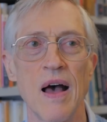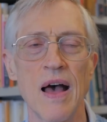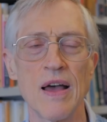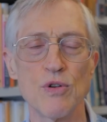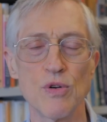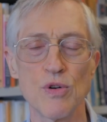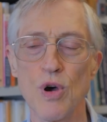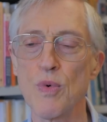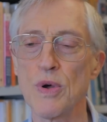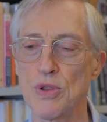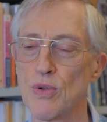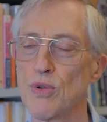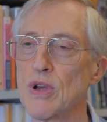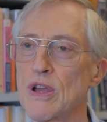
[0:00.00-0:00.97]
I don't know
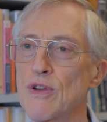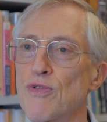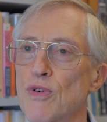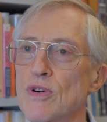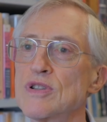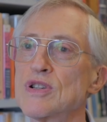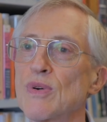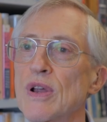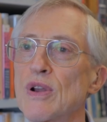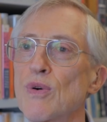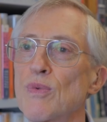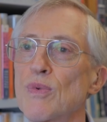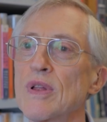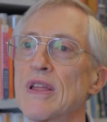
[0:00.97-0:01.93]
what they're looking for, so I
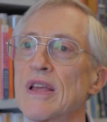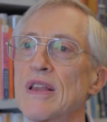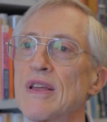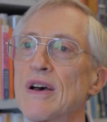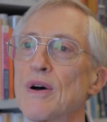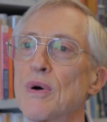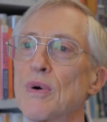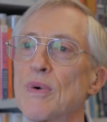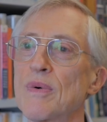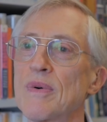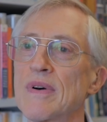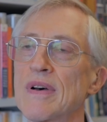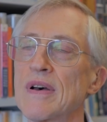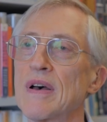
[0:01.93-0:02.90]
don't really
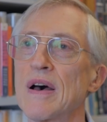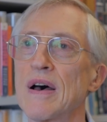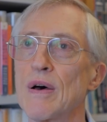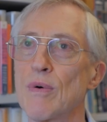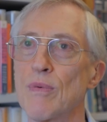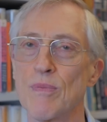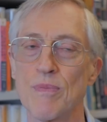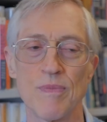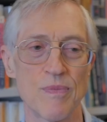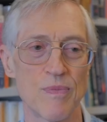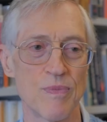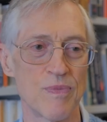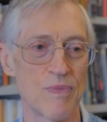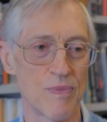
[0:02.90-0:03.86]
know
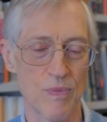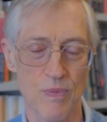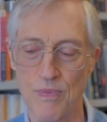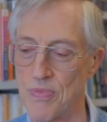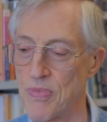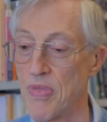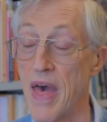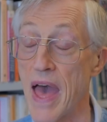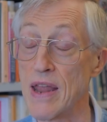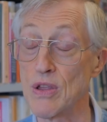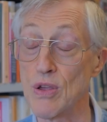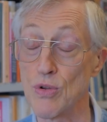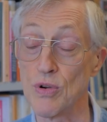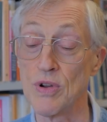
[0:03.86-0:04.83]

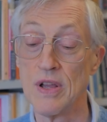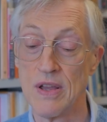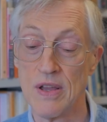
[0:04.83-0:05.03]
that either.